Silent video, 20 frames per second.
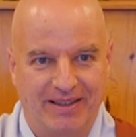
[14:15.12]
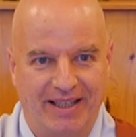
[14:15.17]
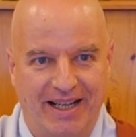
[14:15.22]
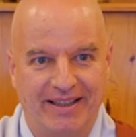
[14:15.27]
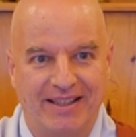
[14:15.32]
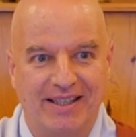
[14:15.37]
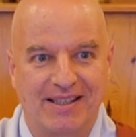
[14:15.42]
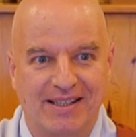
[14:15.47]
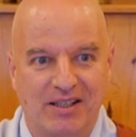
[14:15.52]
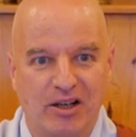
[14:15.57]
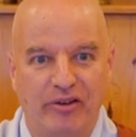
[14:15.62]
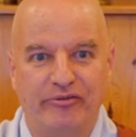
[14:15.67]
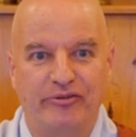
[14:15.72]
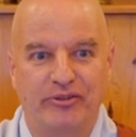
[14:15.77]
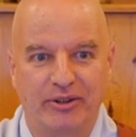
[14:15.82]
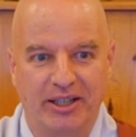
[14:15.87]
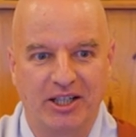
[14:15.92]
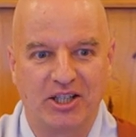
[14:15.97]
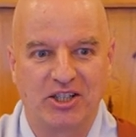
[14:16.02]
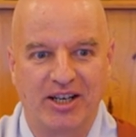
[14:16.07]
And the
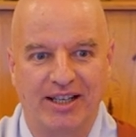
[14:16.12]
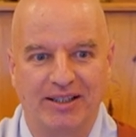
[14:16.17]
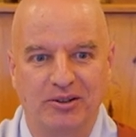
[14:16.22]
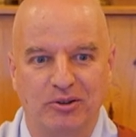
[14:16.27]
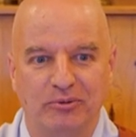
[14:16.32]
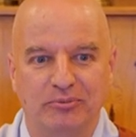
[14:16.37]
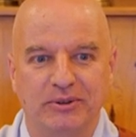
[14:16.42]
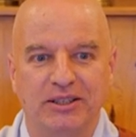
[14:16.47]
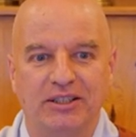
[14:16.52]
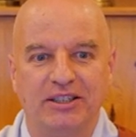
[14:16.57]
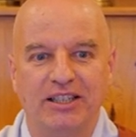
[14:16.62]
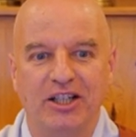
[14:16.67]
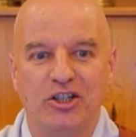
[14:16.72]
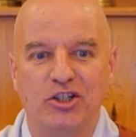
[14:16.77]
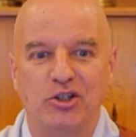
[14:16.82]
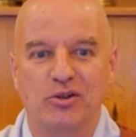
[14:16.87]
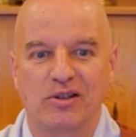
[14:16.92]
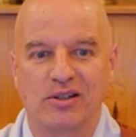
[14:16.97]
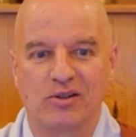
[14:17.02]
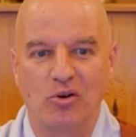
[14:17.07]
suffering channel will
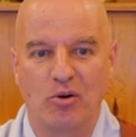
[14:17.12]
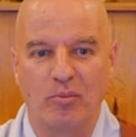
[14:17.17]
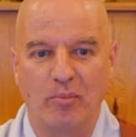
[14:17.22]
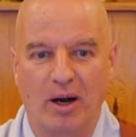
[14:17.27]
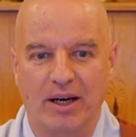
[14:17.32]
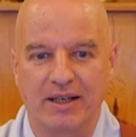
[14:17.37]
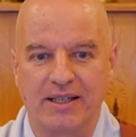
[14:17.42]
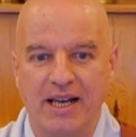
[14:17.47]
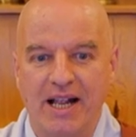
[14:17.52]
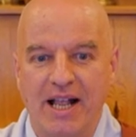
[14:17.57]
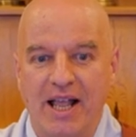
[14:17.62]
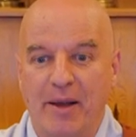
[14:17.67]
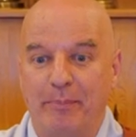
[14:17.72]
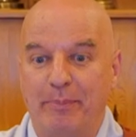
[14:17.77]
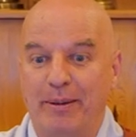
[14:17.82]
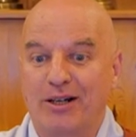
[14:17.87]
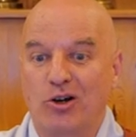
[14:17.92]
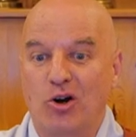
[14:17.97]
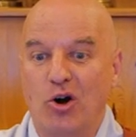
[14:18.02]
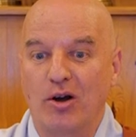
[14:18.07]
teach you so much
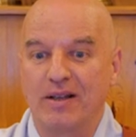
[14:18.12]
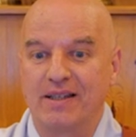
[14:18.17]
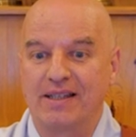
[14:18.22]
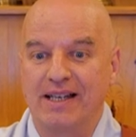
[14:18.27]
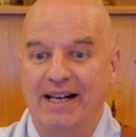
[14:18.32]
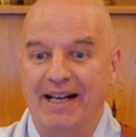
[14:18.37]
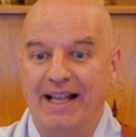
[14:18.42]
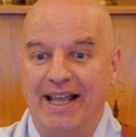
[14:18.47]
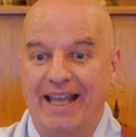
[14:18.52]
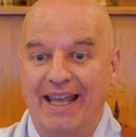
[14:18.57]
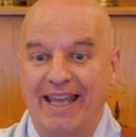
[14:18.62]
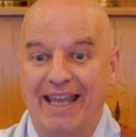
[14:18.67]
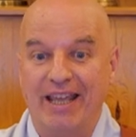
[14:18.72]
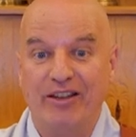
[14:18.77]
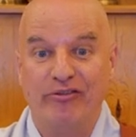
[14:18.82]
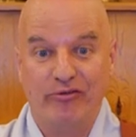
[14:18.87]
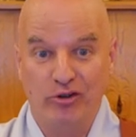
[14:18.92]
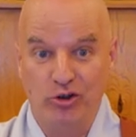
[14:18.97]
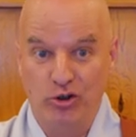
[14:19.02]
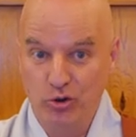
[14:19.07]
because
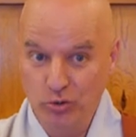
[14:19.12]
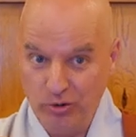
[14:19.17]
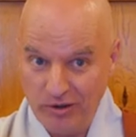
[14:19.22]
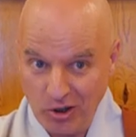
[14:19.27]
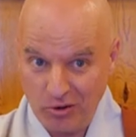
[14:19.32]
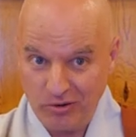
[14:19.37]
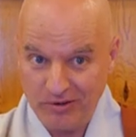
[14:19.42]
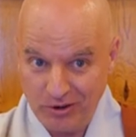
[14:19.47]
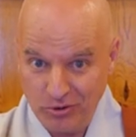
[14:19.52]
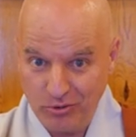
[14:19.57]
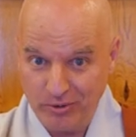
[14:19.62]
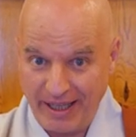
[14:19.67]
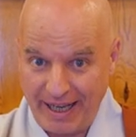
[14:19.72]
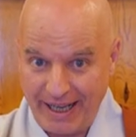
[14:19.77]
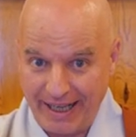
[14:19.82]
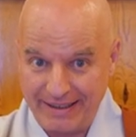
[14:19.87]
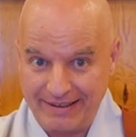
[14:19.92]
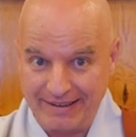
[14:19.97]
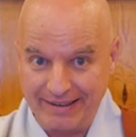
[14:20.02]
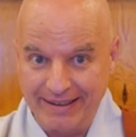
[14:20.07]
if you don't do
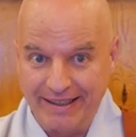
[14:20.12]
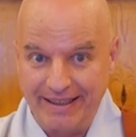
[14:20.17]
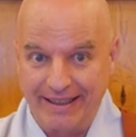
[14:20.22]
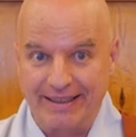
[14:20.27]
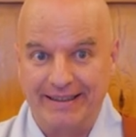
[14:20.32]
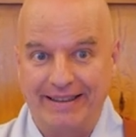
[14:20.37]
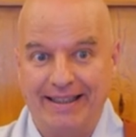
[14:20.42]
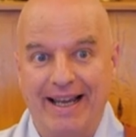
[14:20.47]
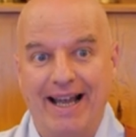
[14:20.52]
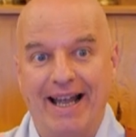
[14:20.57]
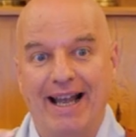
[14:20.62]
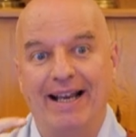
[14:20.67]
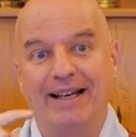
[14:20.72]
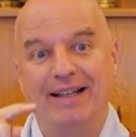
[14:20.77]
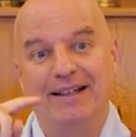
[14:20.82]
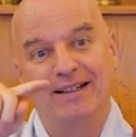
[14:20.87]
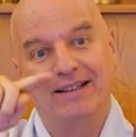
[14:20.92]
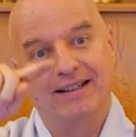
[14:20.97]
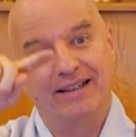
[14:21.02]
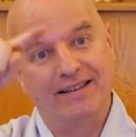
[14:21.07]
that,
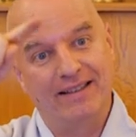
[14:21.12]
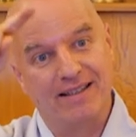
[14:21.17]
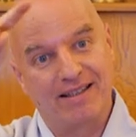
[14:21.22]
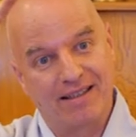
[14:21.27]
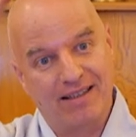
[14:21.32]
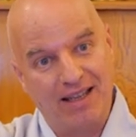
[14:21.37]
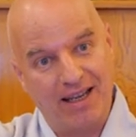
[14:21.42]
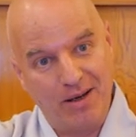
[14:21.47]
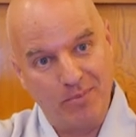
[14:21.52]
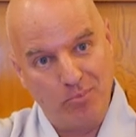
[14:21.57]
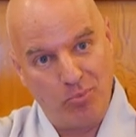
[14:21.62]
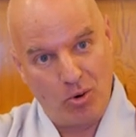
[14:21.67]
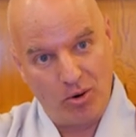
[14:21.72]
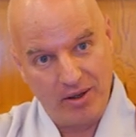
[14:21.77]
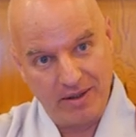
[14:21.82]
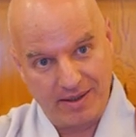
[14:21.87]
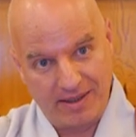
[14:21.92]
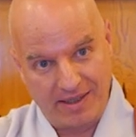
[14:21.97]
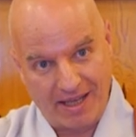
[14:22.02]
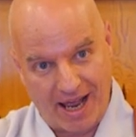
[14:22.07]
then this thing
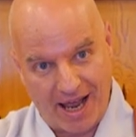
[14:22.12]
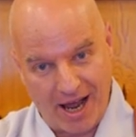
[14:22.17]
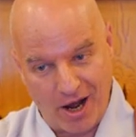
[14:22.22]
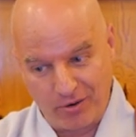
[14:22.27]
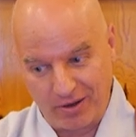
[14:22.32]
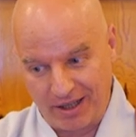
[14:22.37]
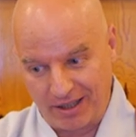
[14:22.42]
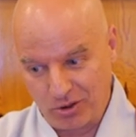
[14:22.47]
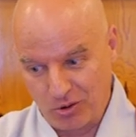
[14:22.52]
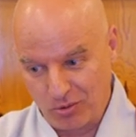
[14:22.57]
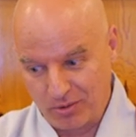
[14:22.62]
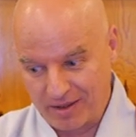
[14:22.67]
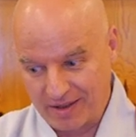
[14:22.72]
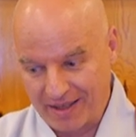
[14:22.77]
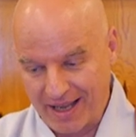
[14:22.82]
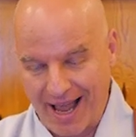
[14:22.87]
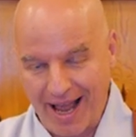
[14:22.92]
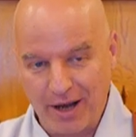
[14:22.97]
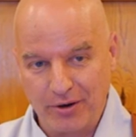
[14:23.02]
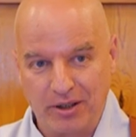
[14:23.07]
boils down and goes
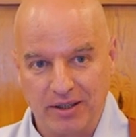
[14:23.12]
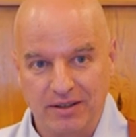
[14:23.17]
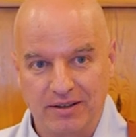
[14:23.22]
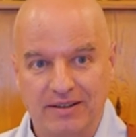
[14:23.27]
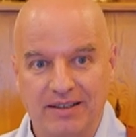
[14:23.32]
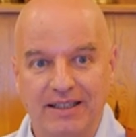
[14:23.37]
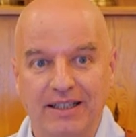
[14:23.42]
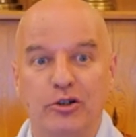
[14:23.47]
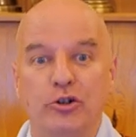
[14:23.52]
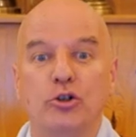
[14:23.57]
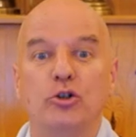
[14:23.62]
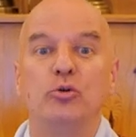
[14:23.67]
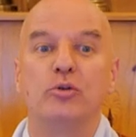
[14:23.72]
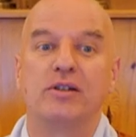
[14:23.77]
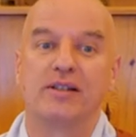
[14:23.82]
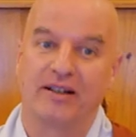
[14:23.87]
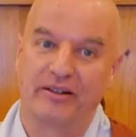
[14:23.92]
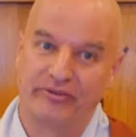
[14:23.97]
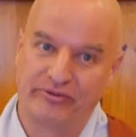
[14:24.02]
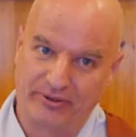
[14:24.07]
down until you
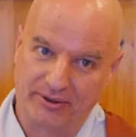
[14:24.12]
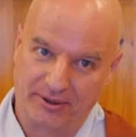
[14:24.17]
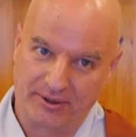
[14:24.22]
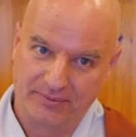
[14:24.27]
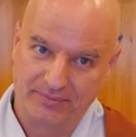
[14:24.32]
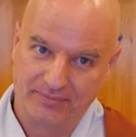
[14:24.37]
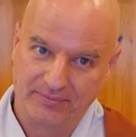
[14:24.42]
suffer.